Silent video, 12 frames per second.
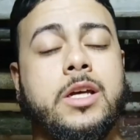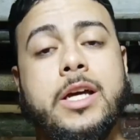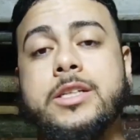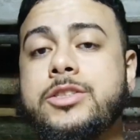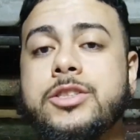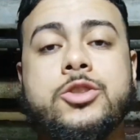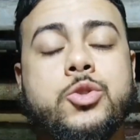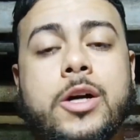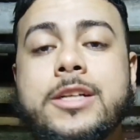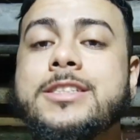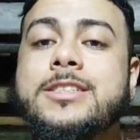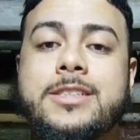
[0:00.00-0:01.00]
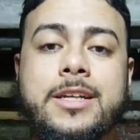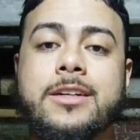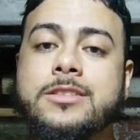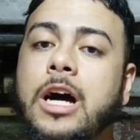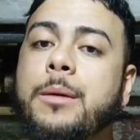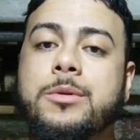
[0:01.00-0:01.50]
and just trying to stay
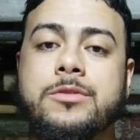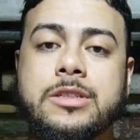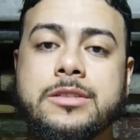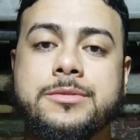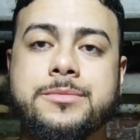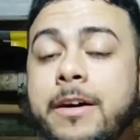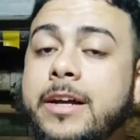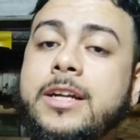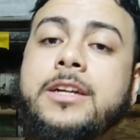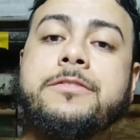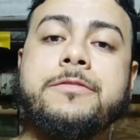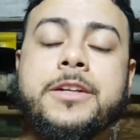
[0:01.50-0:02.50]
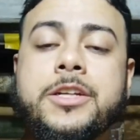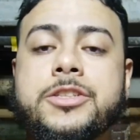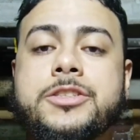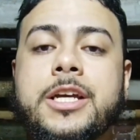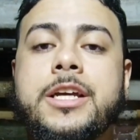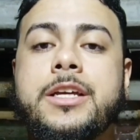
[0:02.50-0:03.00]
on top of it. Finally
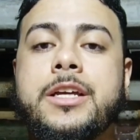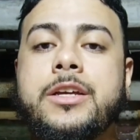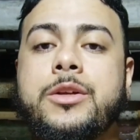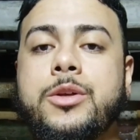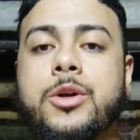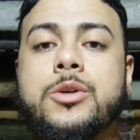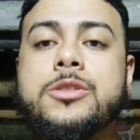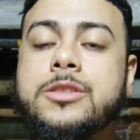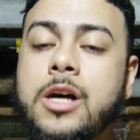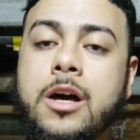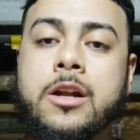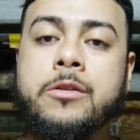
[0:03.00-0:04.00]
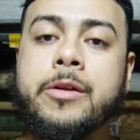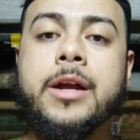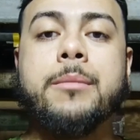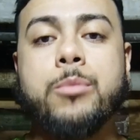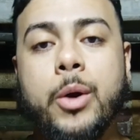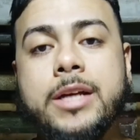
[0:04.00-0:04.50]
finished taking, soldering
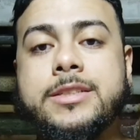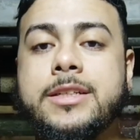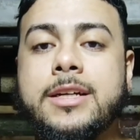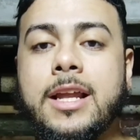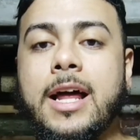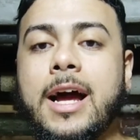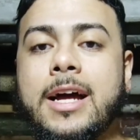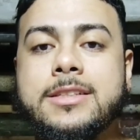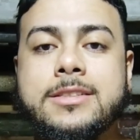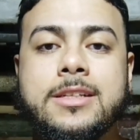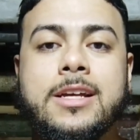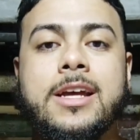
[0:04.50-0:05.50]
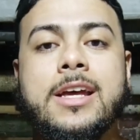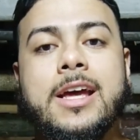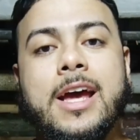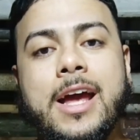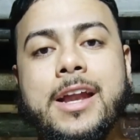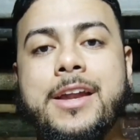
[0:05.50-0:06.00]
and brazing class.
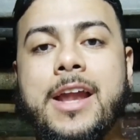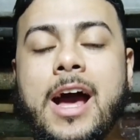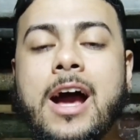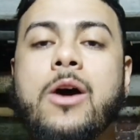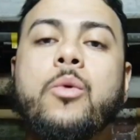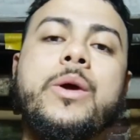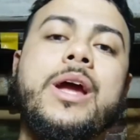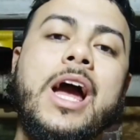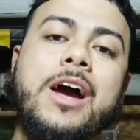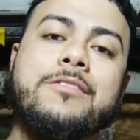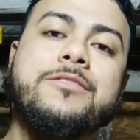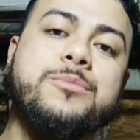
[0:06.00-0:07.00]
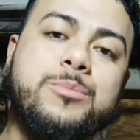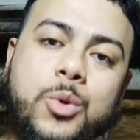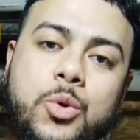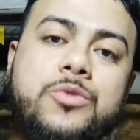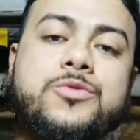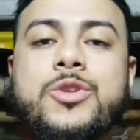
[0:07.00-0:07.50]
And now we have
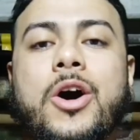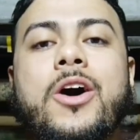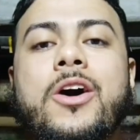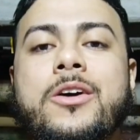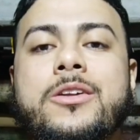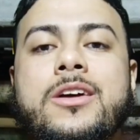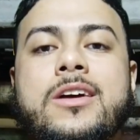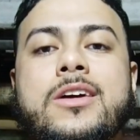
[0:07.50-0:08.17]
moved on